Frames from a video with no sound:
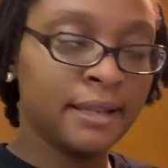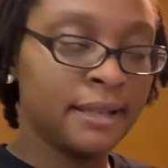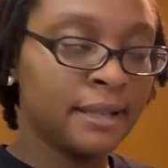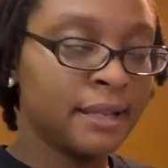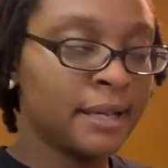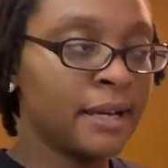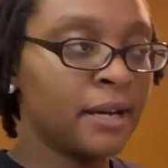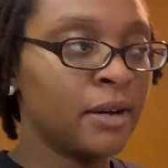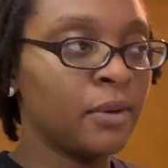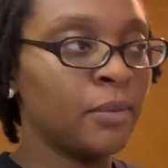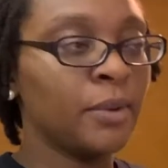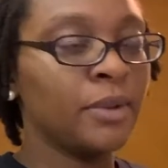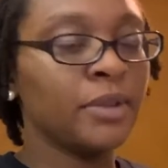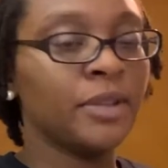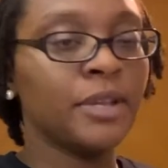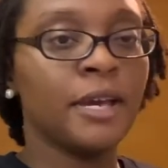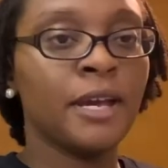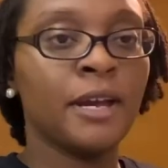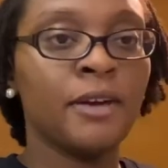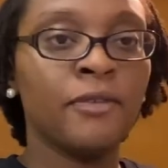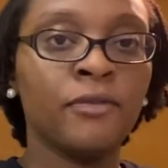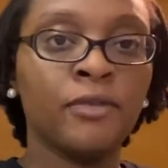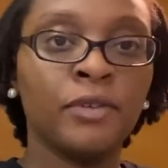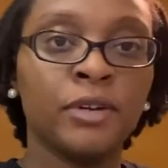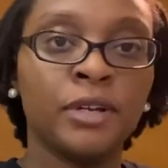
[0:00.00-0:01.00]
And now with
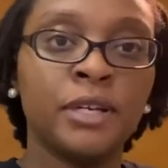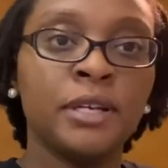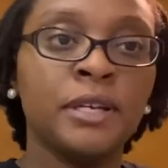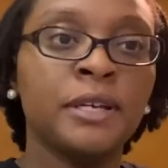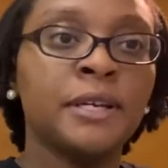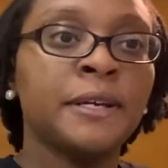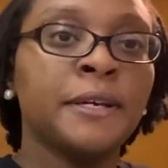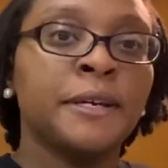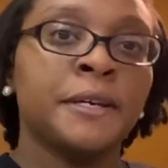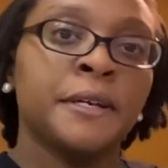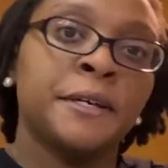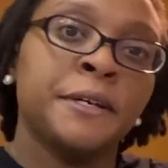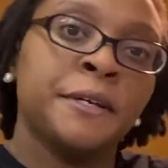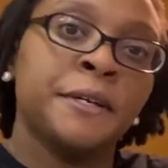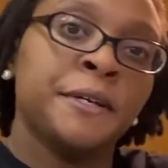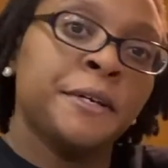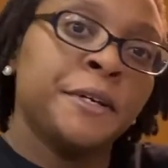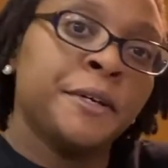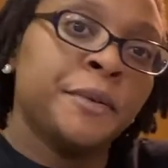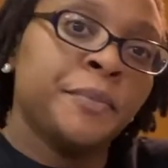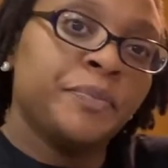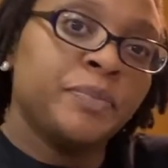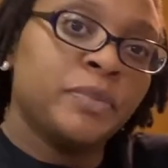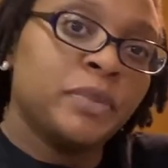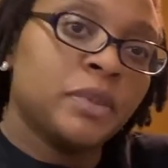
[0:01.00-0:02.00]

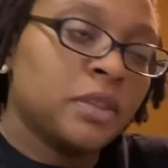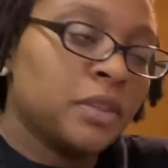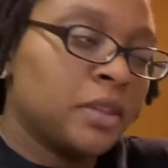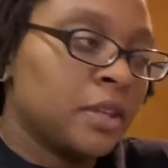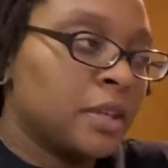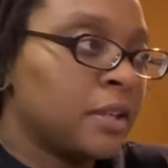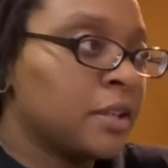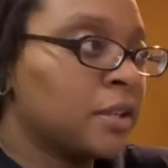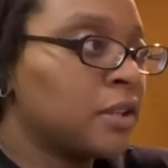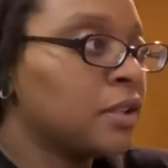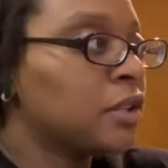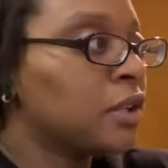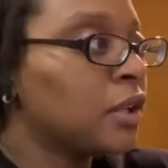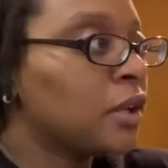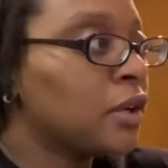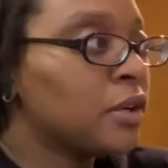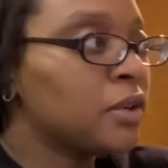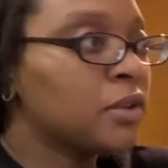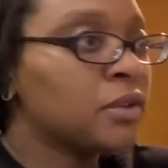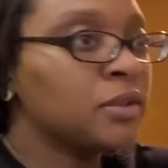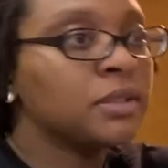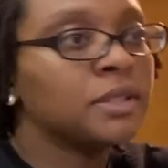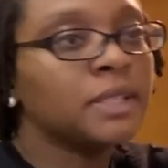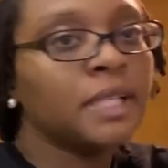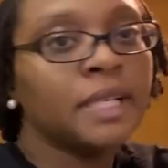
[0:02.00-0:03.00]
everything
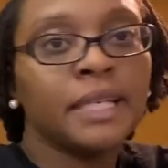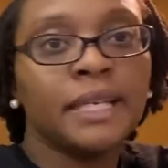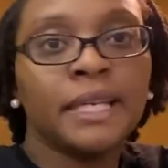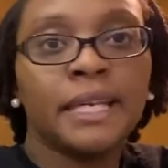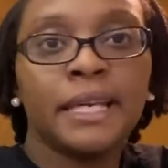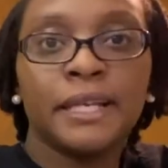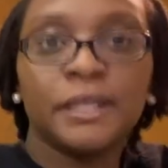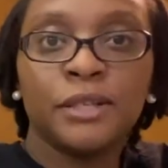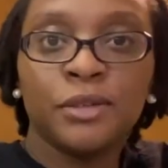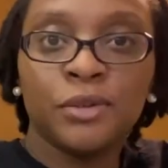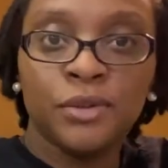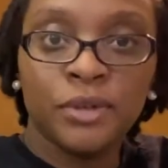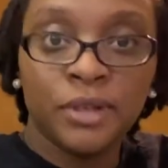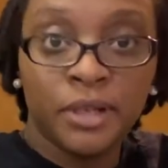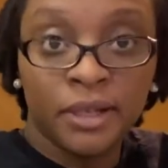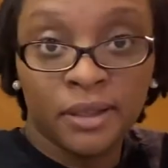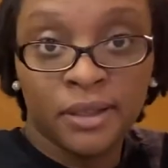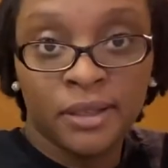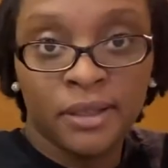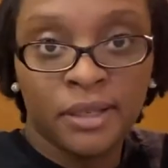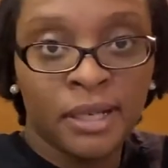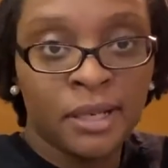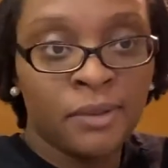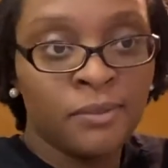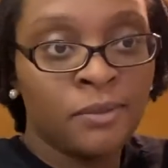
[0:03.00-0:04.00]
closed, I can't do
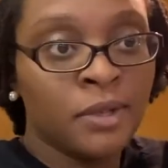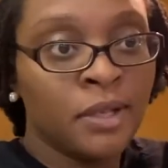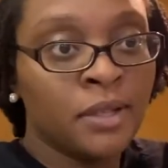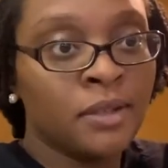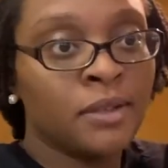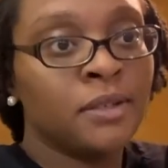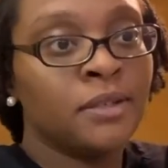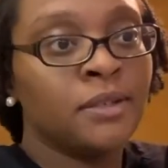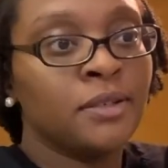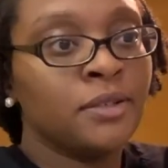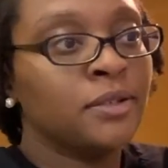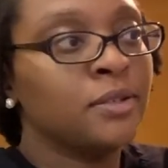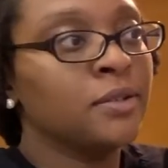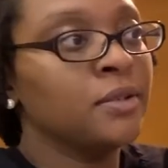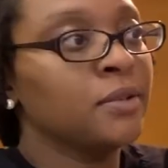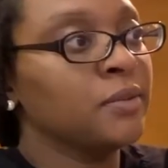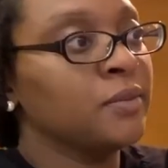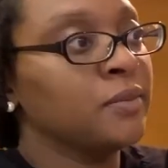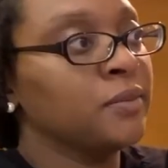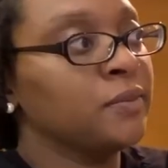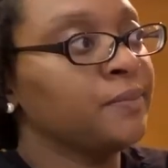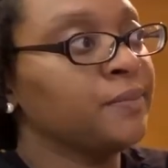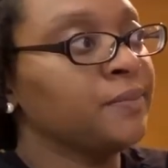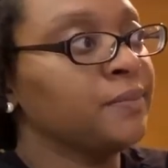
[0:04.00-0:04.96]
nothing. I have nothing to do.